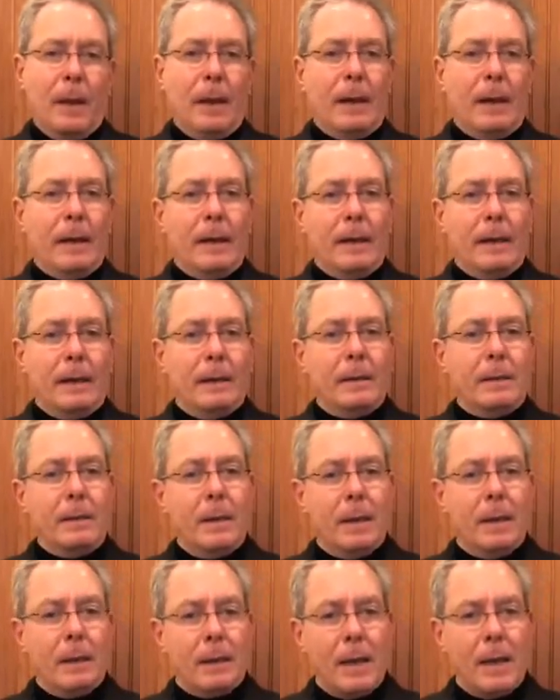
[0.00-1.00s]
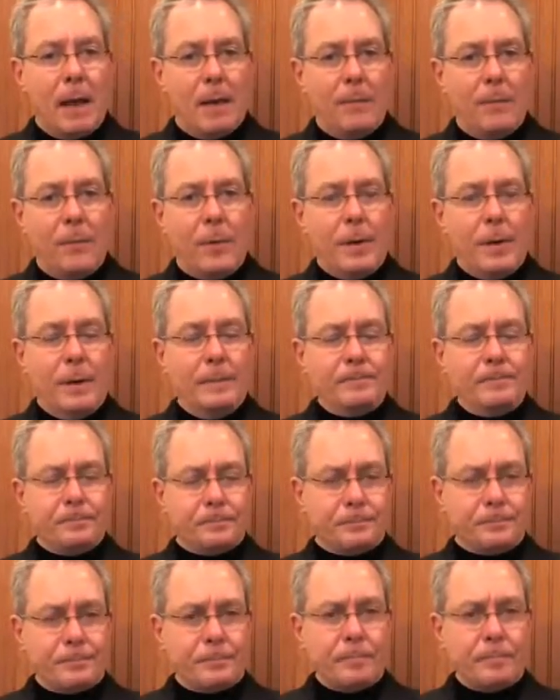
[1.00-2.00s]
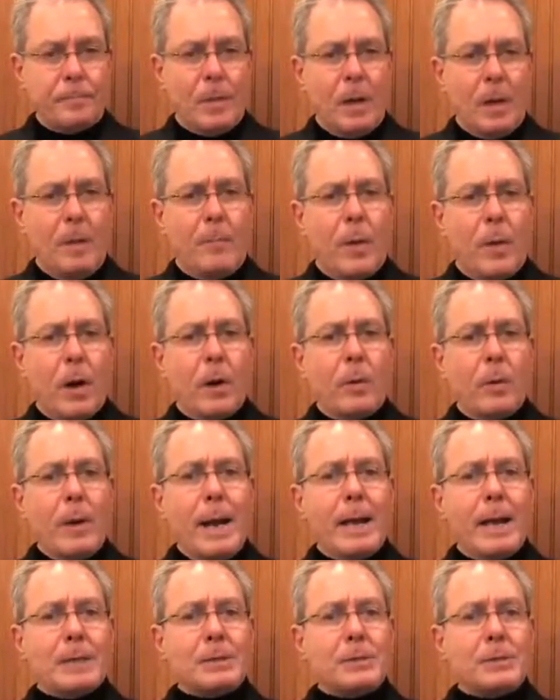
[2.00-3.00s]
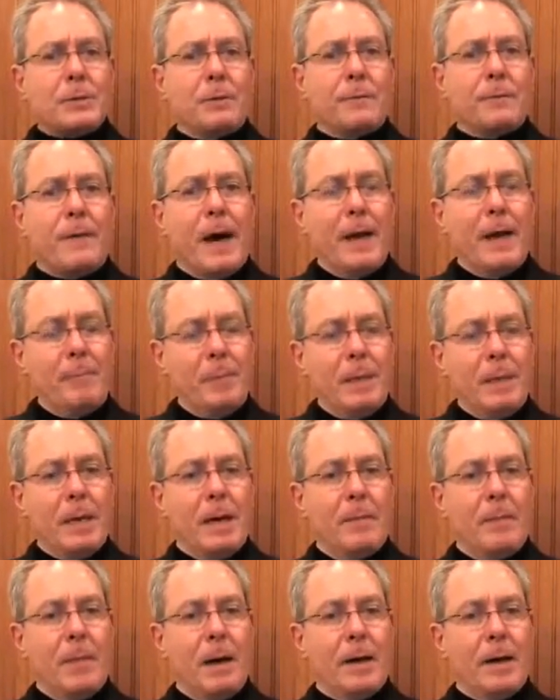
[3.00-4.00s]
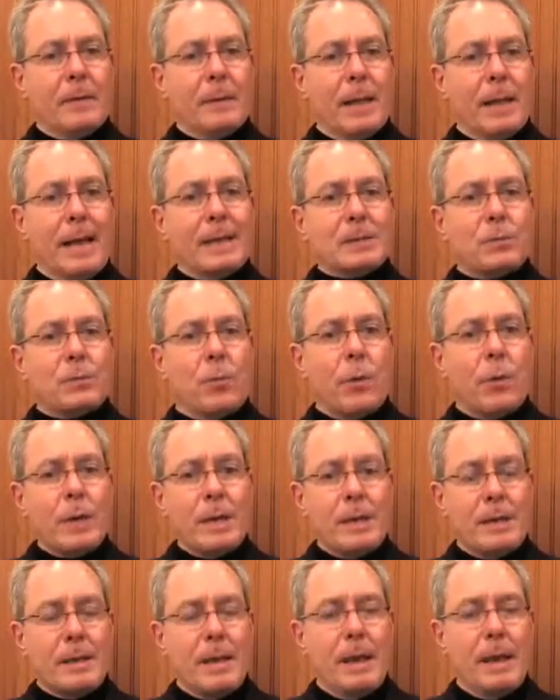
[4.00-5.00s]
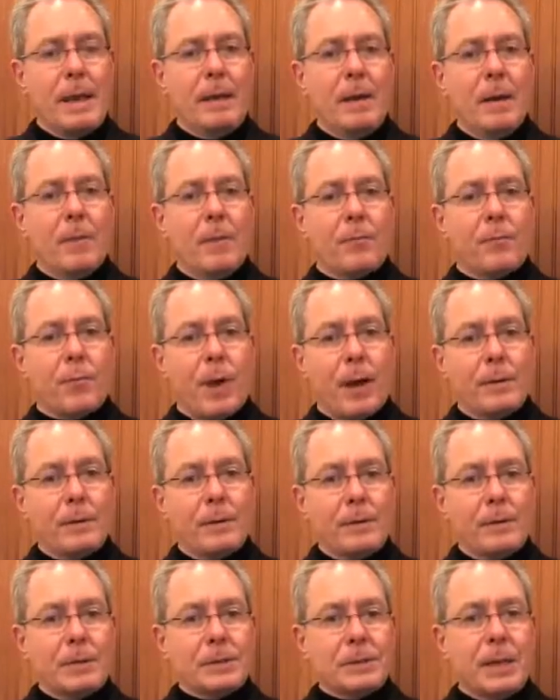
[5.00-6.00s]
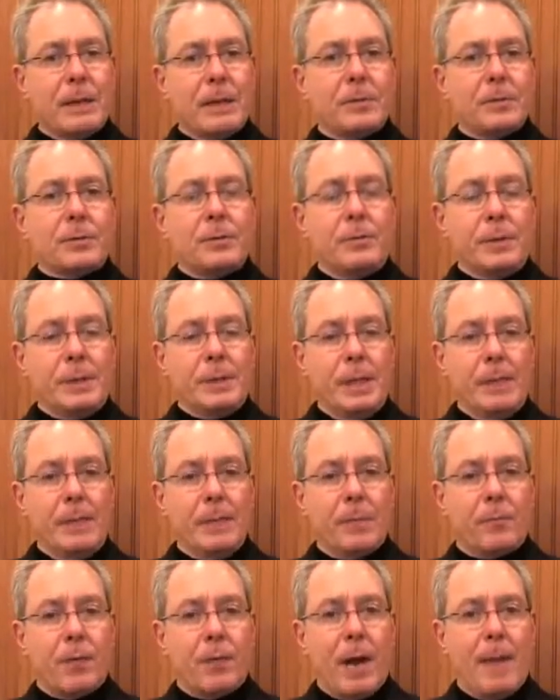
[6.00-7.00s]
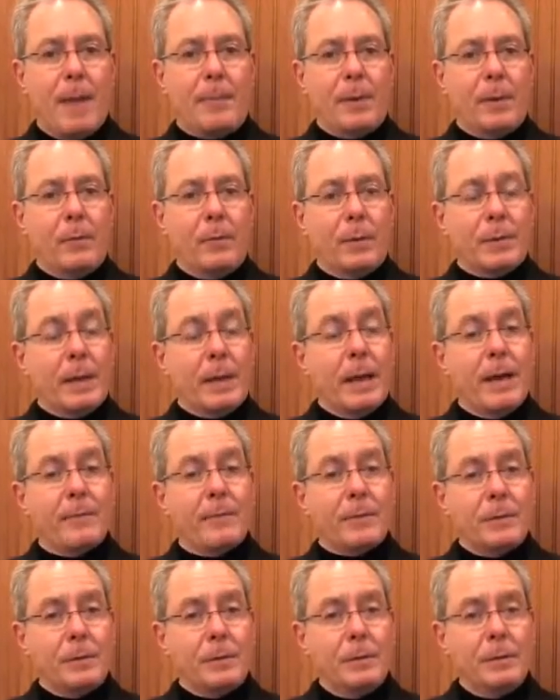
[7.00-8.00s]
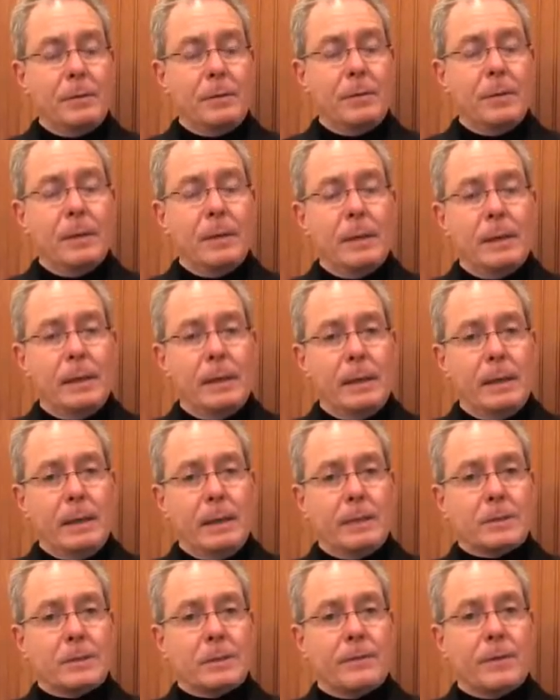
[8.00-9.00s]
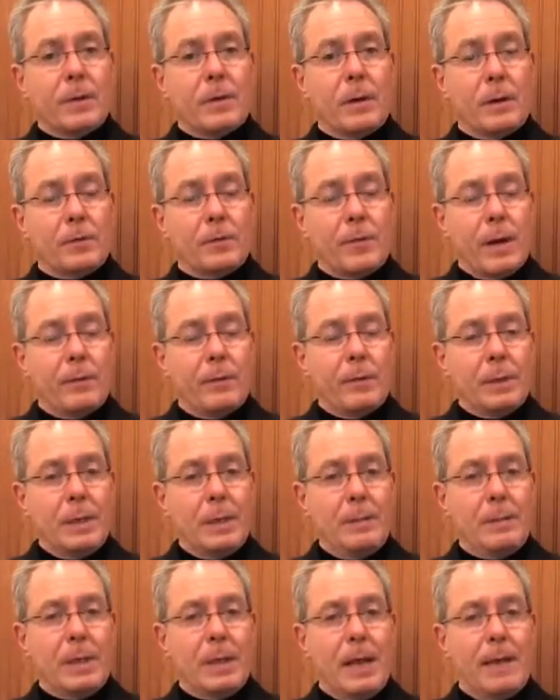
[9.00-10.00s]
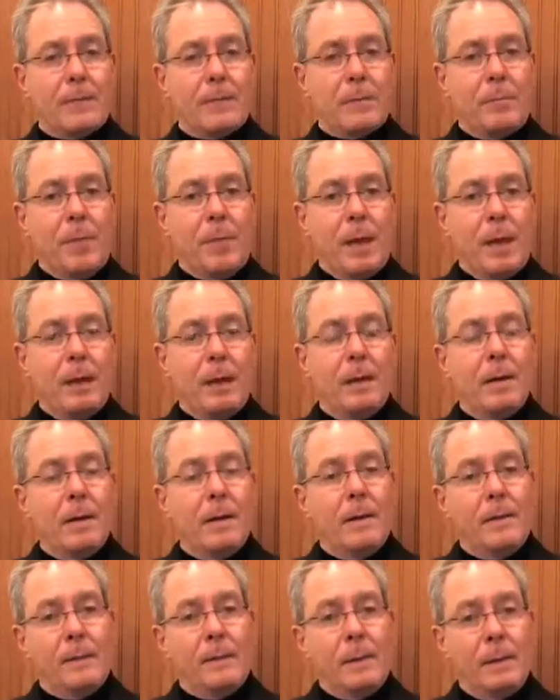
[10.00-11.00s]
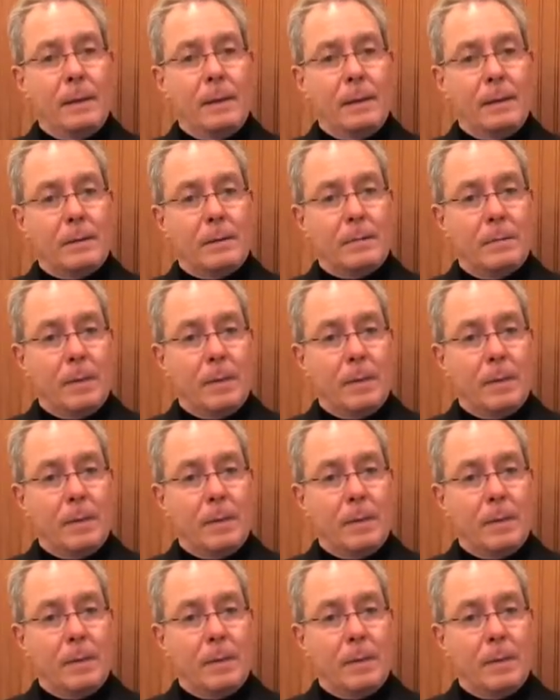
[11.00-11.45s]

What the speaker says: in California, a borrower has until 5 p.m. on the last working day prior to the sale to redeem the property. And what they have to do is, if they're going to try to redeem it, they have to pay the